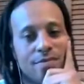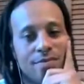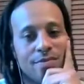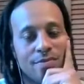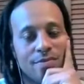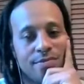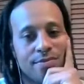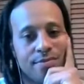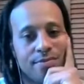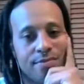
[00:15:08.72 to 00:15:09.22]

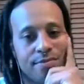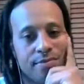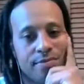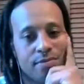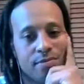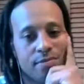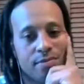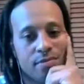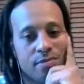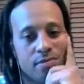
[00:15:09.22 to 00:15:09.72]

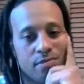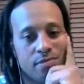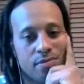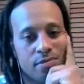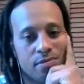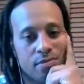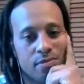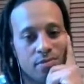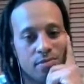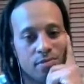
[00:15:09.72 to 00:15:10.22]

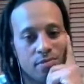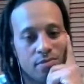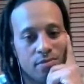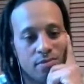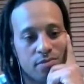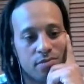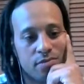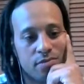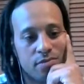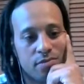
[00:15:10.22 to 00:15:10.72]

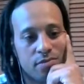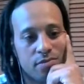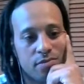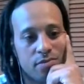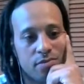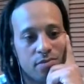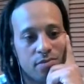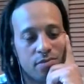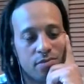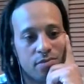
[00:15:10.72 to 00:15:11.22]

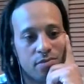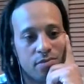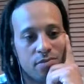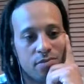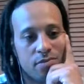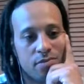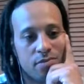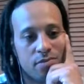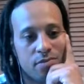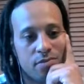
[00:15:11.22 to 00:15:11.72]

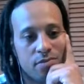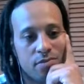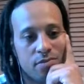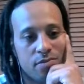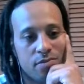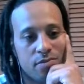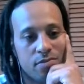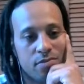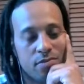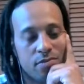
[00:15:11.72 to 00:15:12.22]

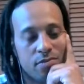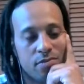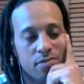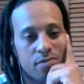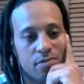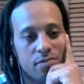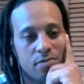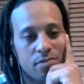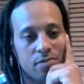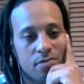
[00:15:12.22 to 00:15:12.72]

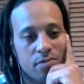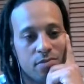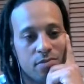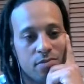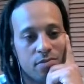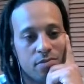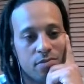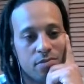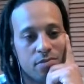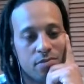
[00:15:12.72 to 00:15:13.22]

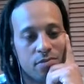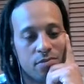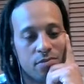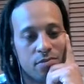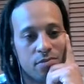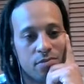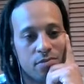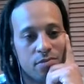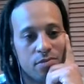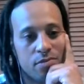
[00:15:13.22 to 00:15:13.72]

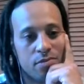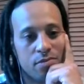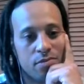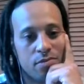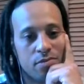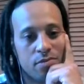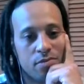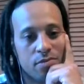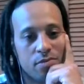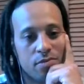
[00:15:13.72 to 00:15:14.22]

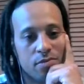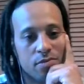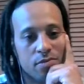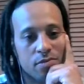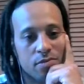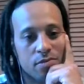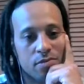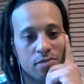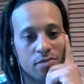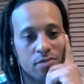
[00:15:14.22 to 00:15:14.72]

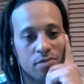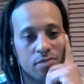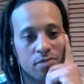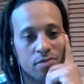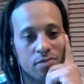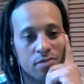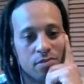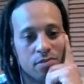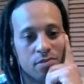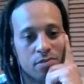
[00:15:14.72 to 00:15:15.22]

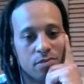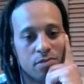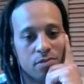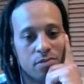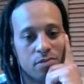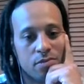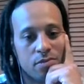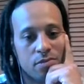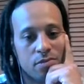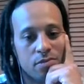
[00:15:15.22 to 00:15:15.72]

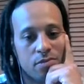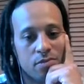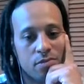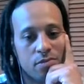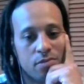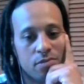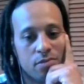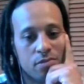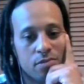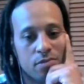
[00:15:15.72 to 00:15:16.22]

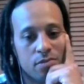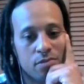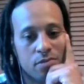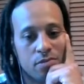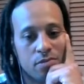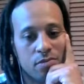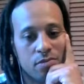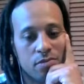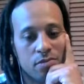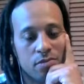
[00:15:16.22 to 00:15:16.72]
[no speech]